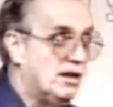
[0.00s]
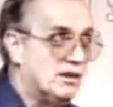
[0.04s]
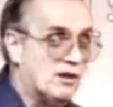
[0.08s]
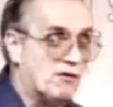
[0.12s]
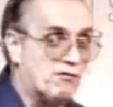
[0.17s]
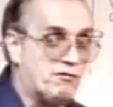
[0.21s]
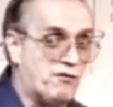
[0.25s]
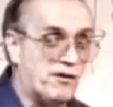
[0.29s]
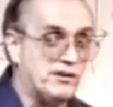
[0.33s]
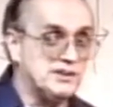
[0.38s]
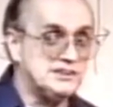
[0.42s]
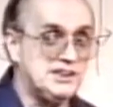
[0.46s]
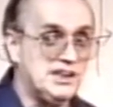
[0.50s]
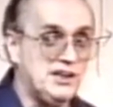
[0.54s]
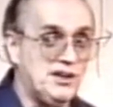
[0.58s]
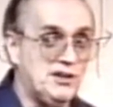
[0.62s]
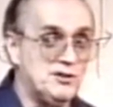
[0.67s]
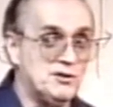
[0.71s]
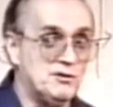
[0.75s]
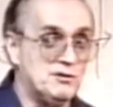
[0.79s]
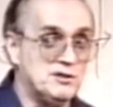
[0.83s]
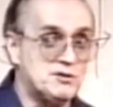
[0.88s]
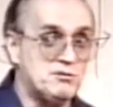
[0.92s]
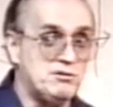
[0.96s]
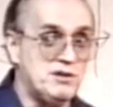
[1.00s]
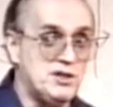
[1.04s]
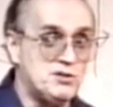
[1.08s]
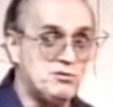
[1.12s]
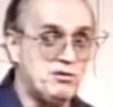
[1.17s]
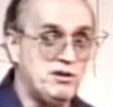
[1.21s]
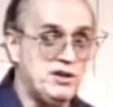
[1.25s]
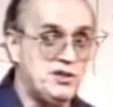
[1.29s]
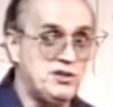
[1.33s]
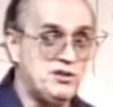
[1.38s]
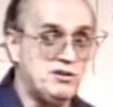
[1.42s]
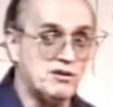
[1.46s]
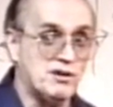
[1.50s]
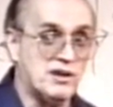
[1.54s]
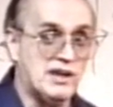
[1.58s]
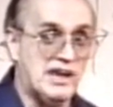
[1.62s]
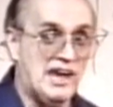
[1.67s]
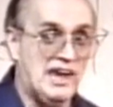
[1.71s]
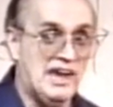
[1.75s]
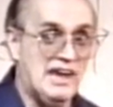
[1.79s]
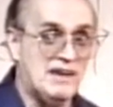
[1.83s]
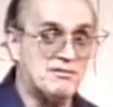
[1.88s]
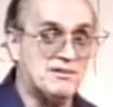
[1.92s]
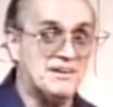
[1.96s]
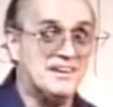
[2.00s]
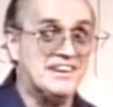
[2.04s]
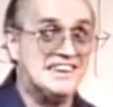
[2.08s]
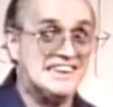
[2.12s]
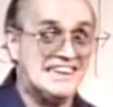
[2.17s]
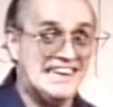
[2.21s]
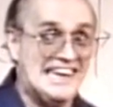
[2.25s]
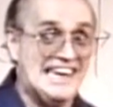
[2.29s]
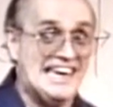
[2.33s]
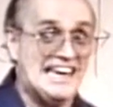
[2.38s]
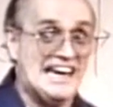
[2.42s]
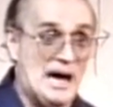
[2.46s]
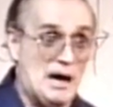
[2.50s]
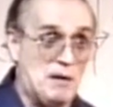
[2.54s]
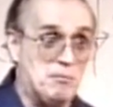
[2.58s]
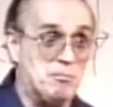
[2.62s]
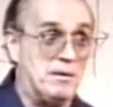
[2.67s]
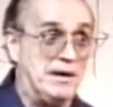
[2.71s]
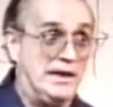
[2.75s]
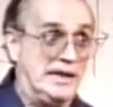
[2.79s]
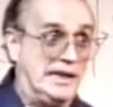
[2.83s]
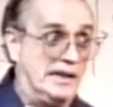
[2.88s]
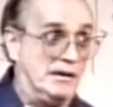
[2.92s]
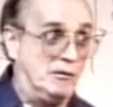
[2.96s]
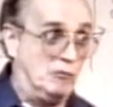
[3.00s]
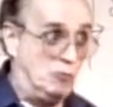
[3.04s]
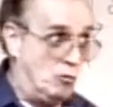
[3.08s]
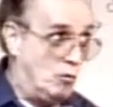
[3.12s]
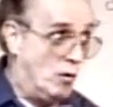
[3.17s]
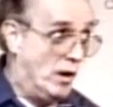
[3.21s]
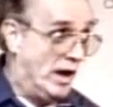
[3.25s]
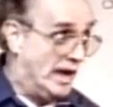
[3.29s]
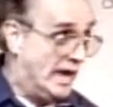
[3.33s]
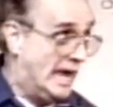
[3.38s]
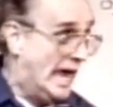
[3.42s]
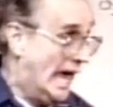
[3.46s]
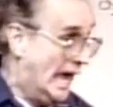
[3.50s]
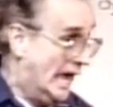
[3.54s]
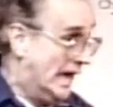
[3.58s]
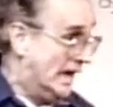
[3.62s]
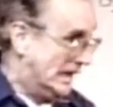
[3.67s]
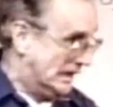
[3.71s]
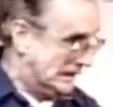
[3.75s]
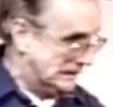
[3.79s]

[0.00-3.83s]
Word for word: the first thing you do is retreat to your cave and think up a way out.